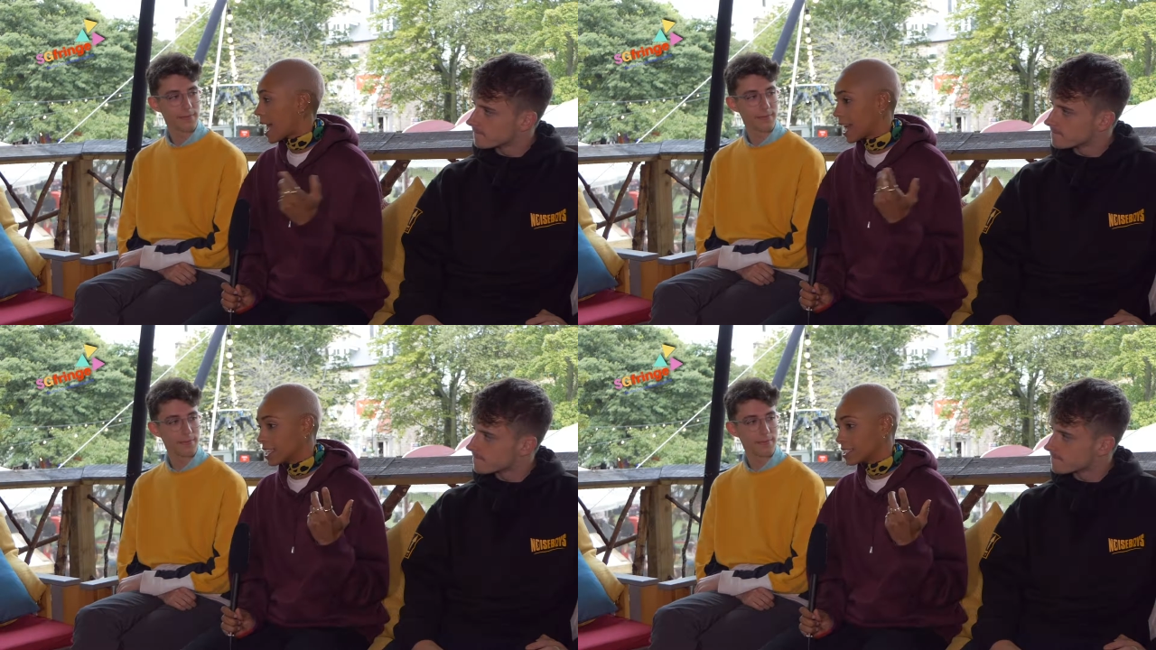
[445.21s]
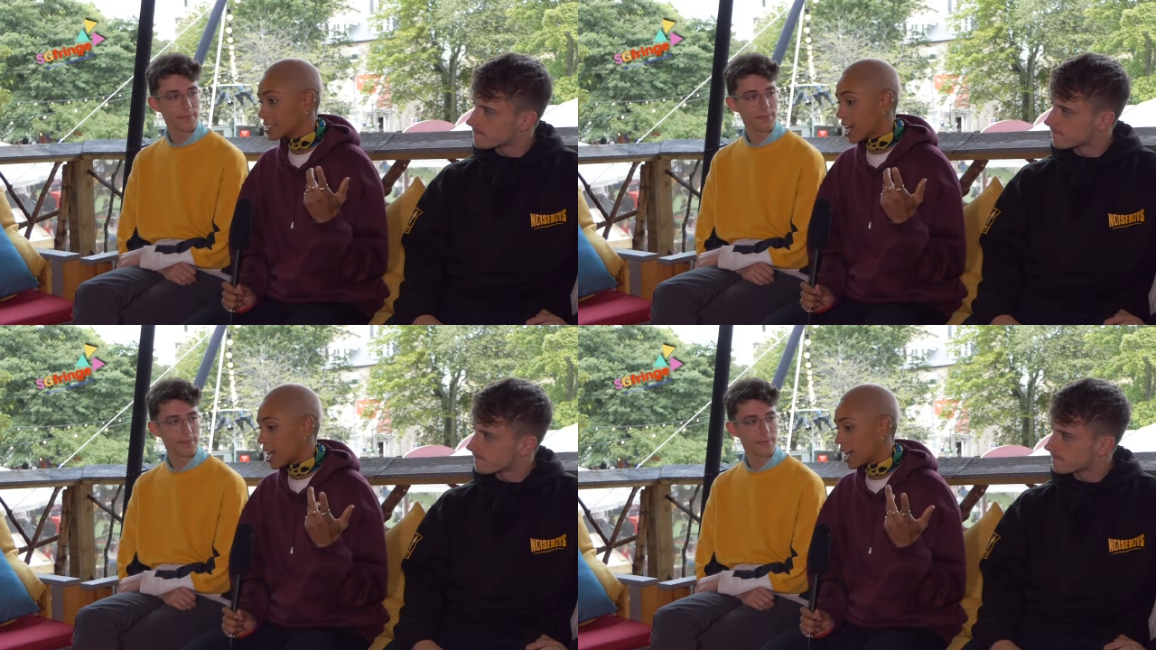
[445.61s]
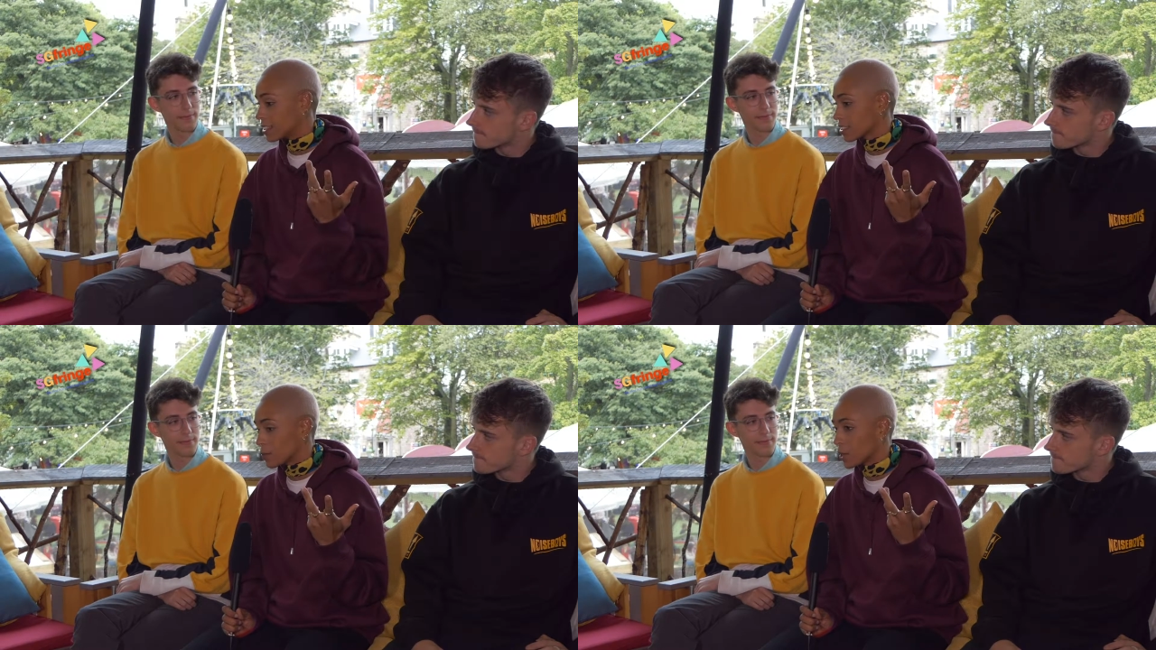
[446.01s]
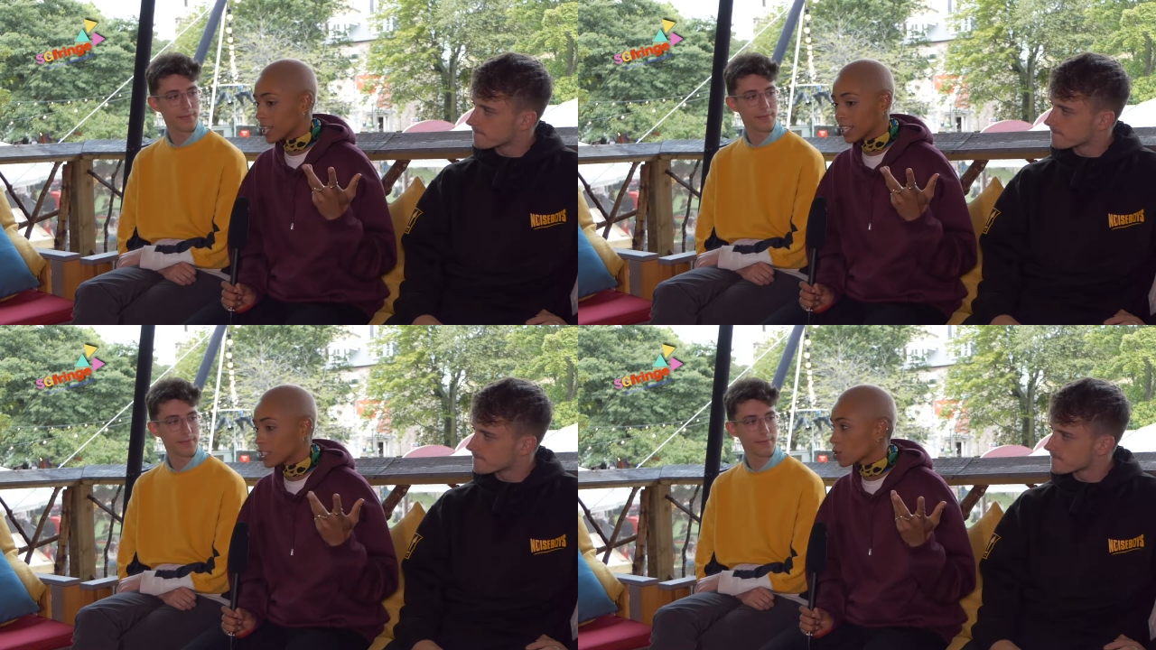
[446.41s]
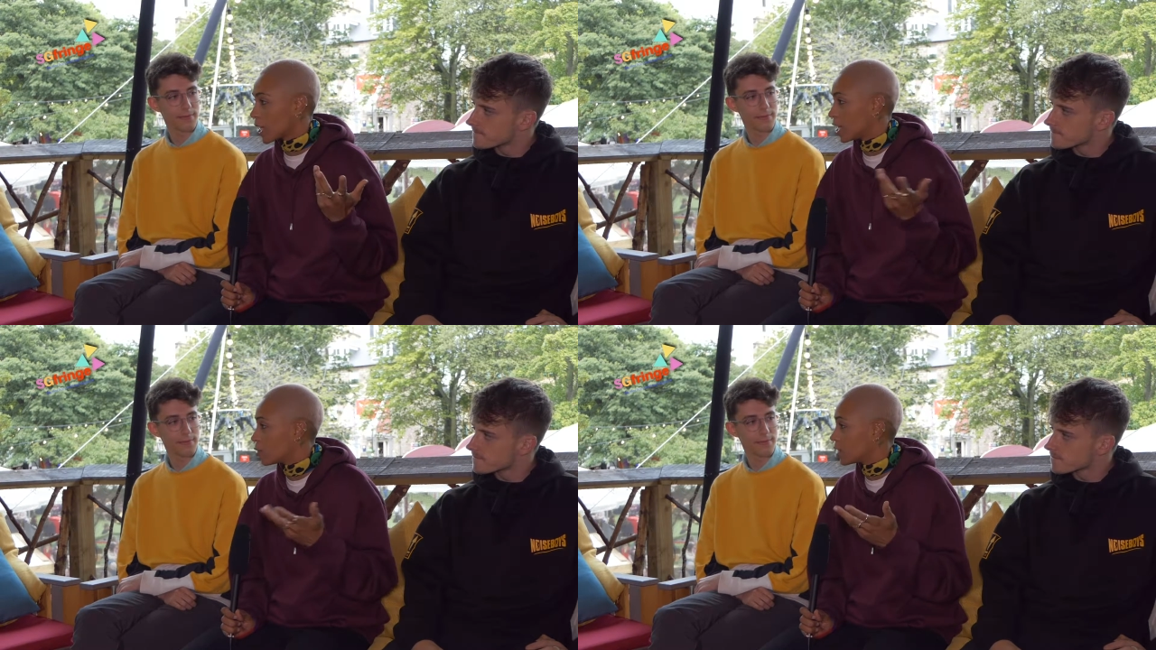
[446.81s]
Speaker 1: And uh, to be honest, it's
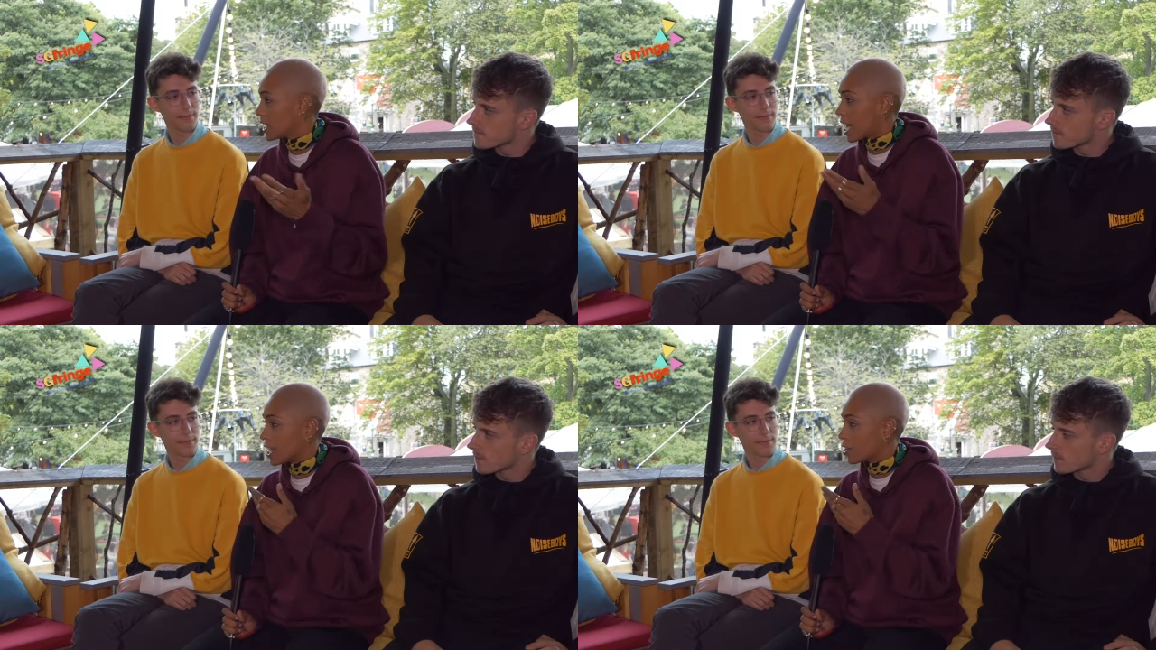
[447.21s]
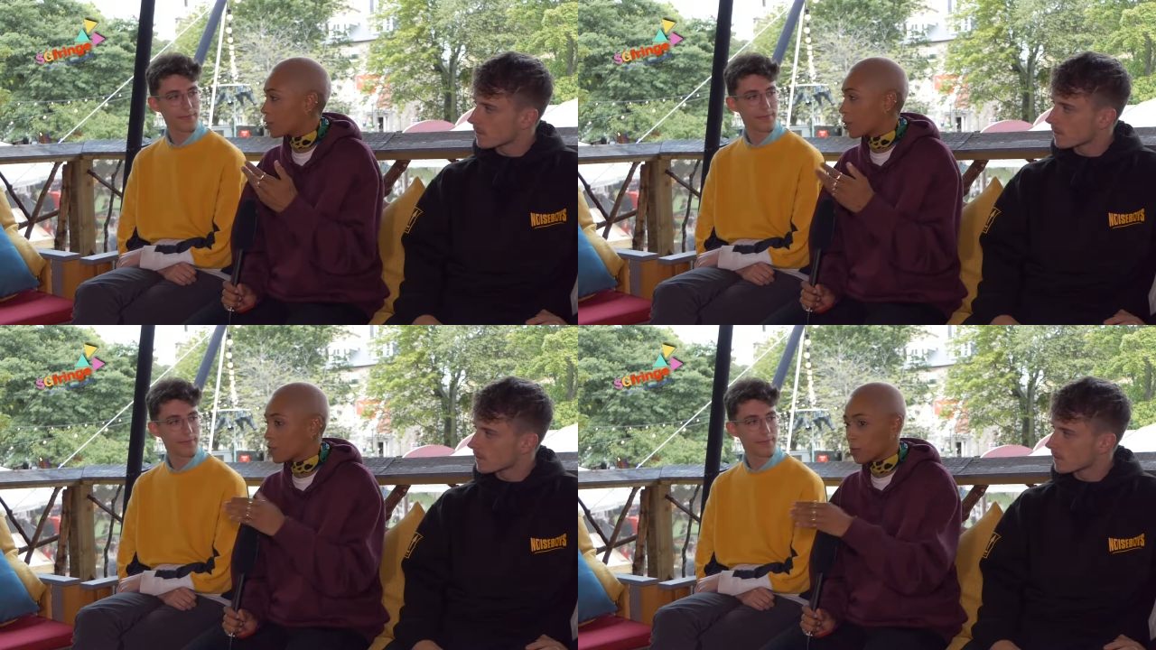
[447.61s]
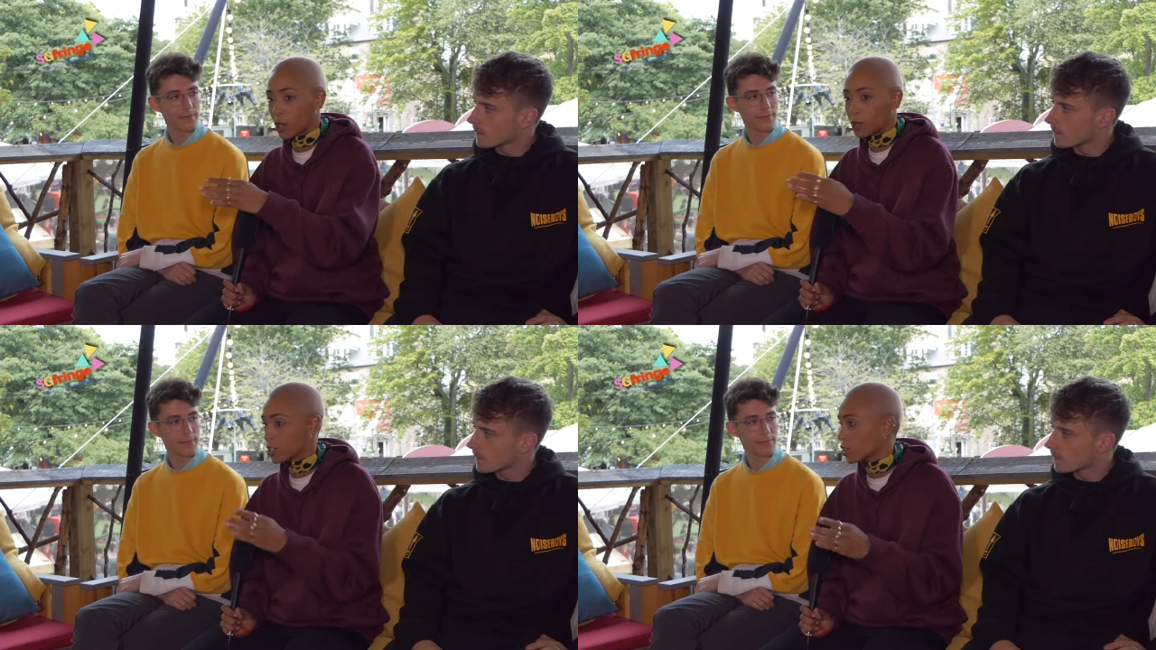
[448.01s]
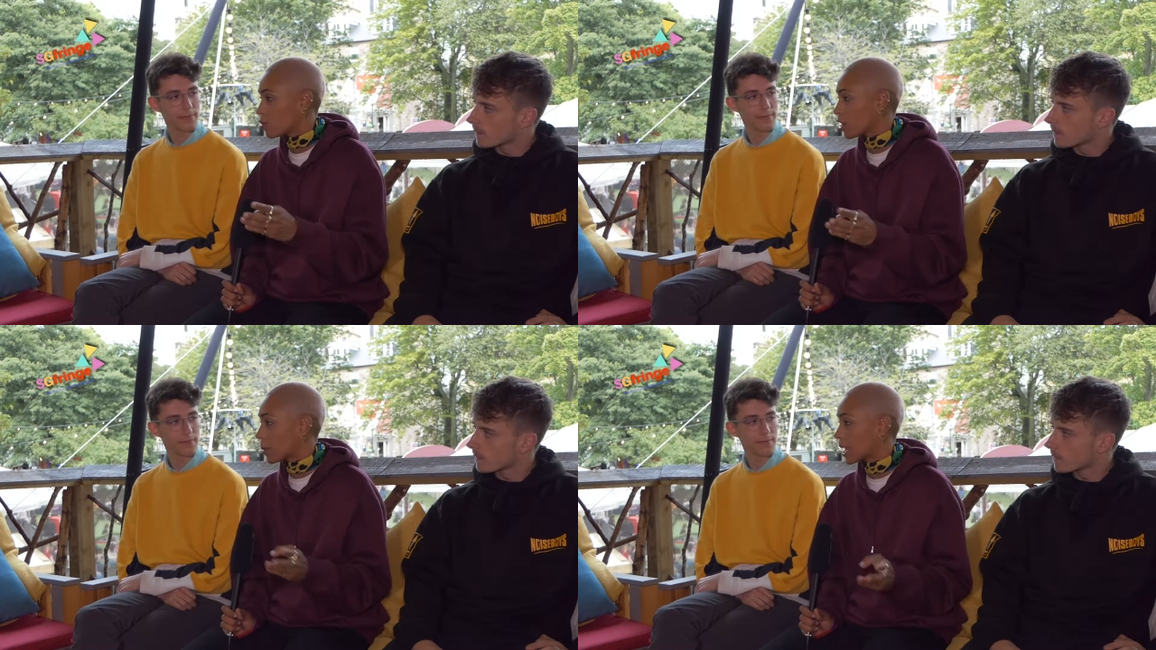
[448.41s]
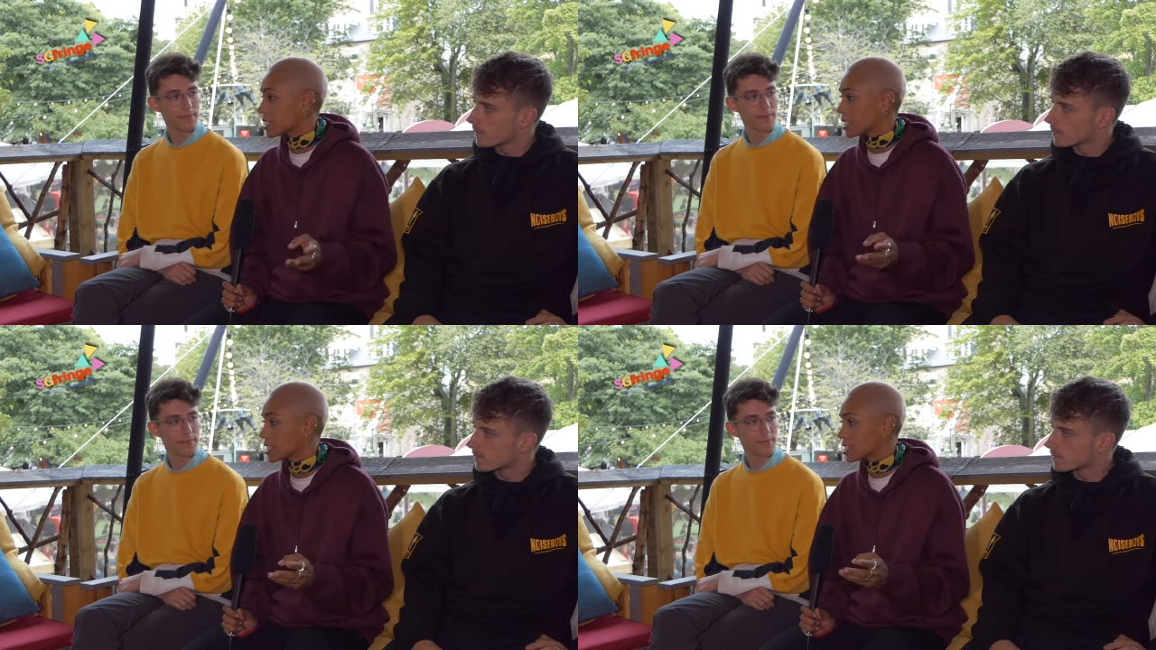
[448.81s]
quite lonely. I don't know if I'm going to the wrong
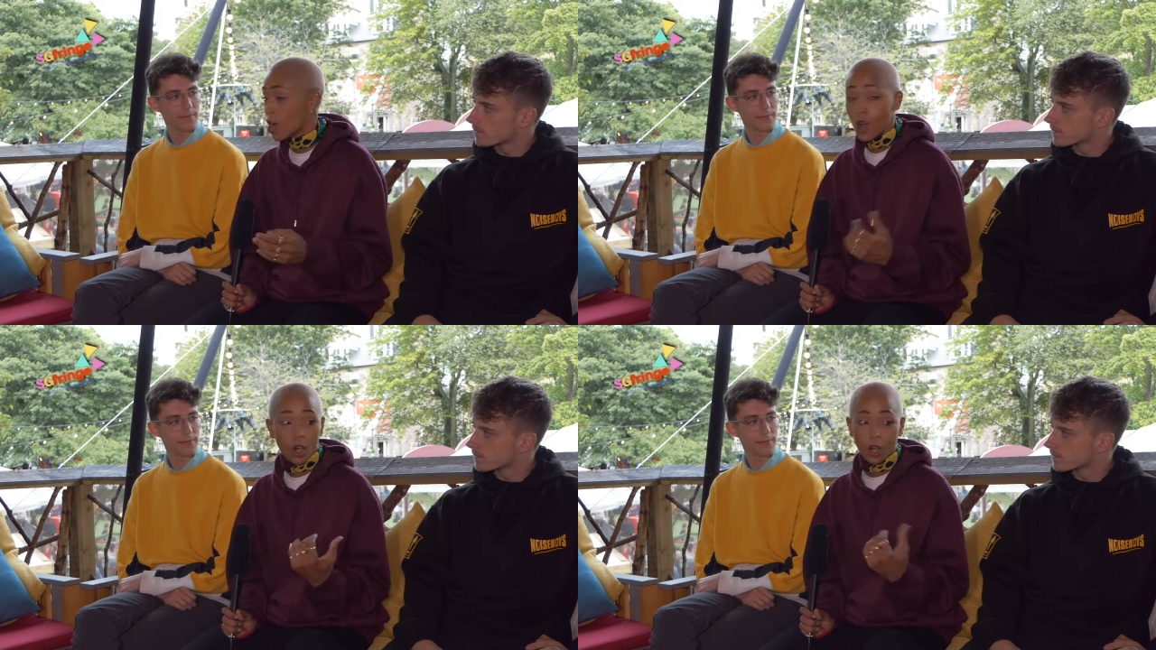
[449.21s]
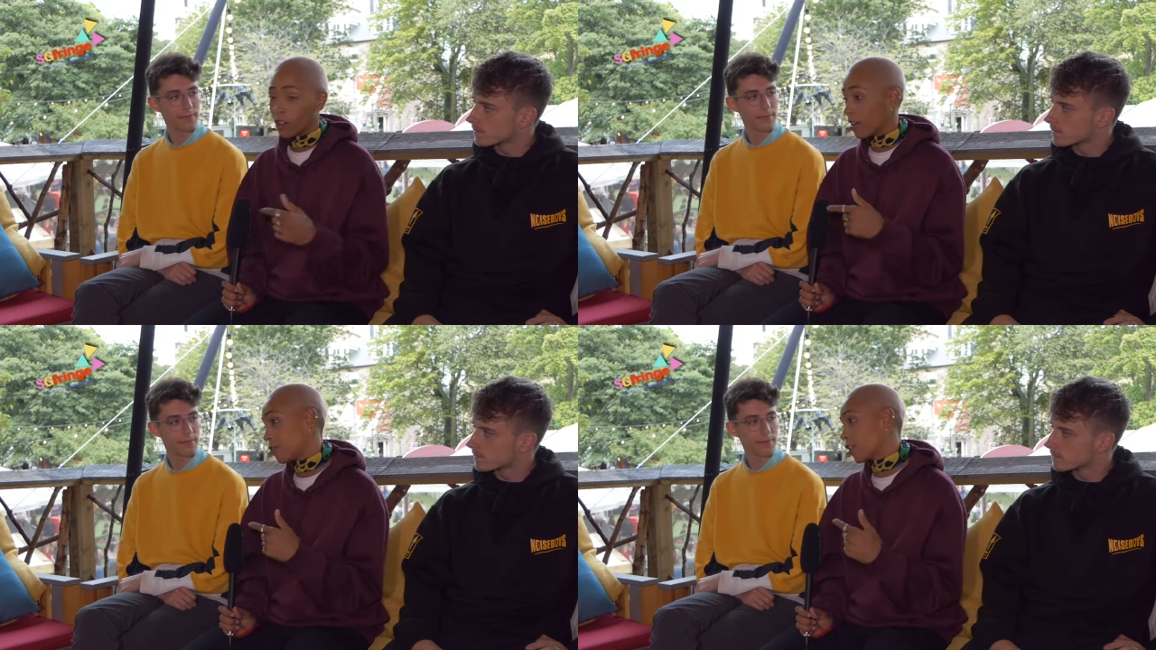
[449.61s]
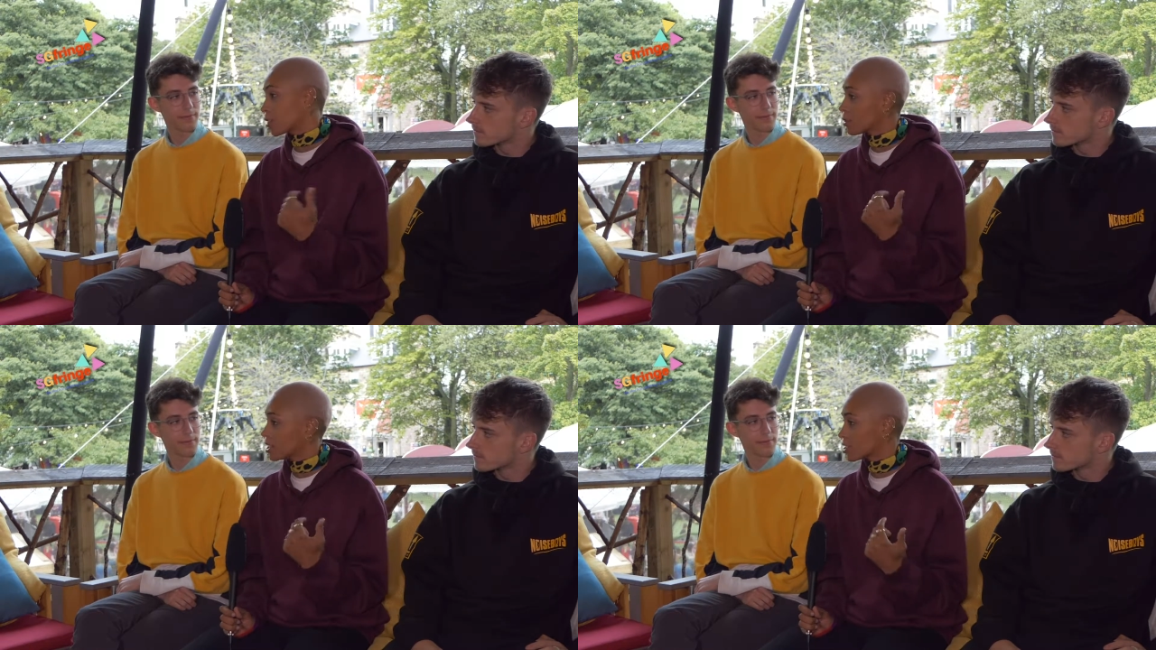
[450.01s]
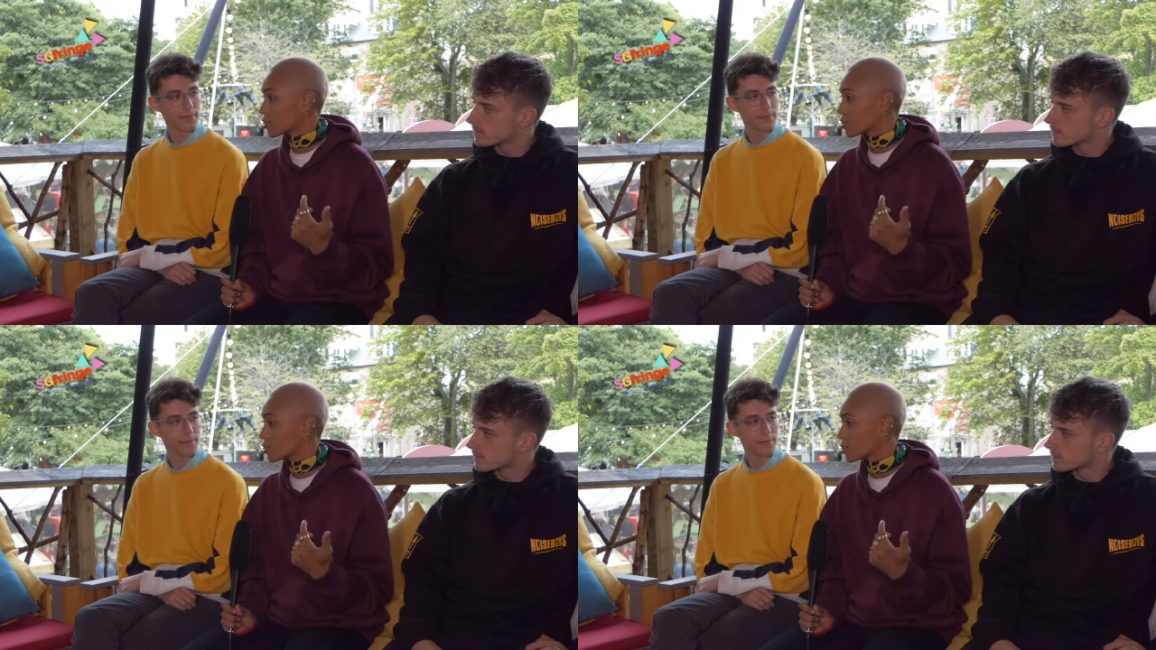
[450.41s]
places or I'm following the